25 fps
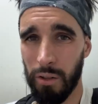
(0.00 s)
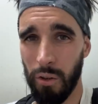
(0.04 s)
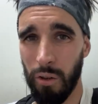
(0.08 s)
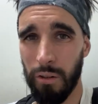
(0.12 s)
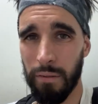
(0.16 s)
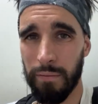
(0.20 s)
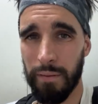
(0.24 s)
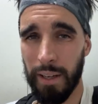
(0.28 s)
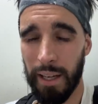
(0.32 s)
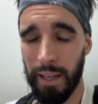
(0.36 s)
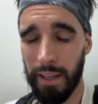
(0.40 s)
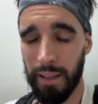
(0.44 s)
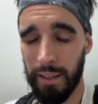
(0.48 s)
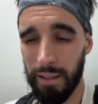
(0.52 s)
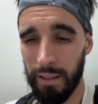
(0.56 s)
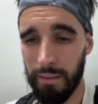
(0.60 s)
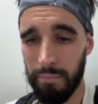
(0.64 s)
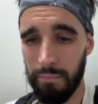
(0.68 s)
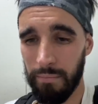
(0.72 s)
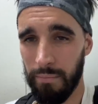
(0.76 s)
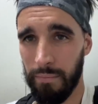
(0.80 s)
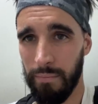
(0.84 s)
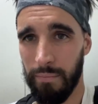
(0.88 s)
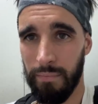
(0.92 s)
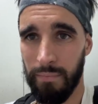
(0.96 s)
the whole van and
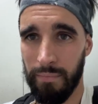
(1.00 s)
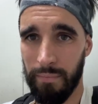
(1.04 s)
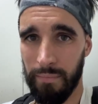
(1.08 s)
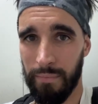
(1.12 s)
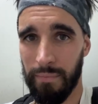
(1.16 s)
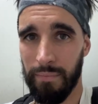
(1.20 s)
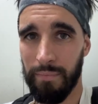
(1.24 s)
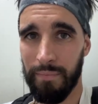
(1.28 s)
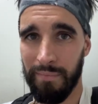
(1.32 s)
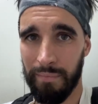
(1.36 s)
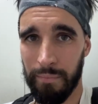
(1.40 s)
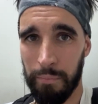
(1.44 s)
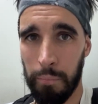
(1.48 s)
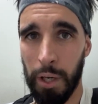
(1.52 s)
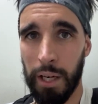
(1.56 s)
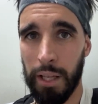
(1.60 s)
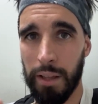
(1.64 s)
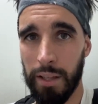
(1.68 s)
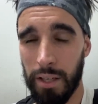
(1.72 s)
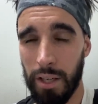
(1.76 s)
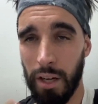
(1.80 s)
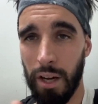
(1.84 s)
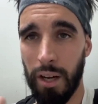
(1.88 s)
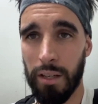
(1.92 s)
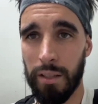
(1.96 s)
bringing the
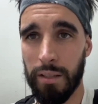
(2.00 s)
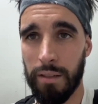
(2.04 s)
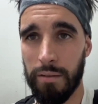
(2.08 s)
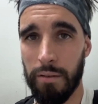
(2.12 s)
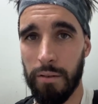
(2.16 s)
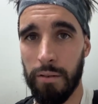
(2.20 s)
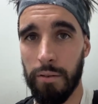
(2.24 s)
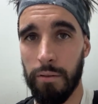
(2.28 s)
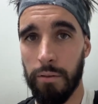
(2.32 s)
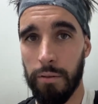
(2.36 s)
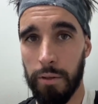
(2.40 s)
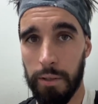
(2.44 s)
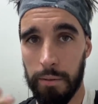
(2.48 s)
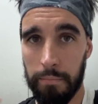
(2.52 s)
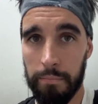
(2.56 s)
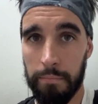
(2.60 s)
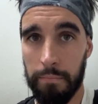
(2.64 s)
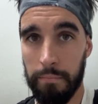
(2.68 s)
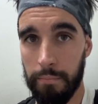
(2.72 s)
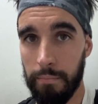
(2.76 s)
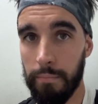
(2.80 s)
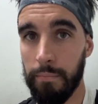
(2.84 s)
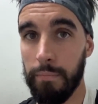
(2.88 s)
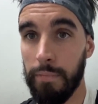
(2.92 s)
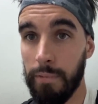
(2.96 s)
dogs through and
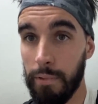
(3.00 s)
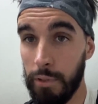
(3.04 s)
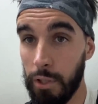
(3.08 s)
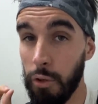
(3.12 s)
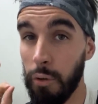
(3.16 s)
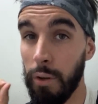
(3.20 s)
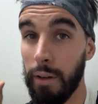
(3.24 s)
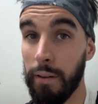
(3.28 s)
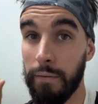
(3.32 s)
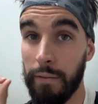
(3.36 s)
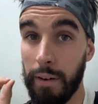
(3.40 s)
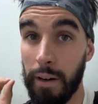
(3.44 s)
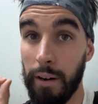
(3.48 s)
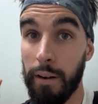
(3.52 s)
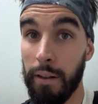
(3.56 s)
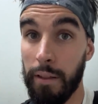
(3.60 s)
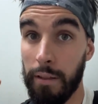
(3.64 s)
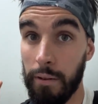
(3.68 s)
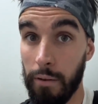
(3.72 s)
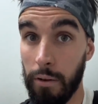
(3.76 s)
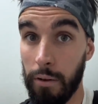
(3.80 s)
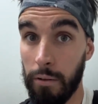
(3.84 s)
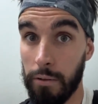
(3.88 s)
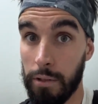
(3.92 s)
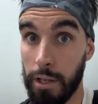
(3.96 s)
doing a very
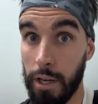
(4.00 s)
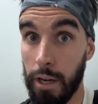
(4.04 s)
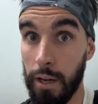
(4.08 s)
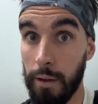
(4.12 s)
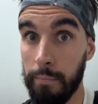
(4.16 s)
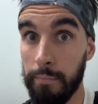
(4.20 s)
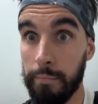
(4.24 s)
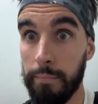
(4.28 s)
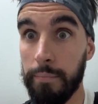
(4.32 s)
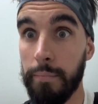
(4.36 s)
thorough job.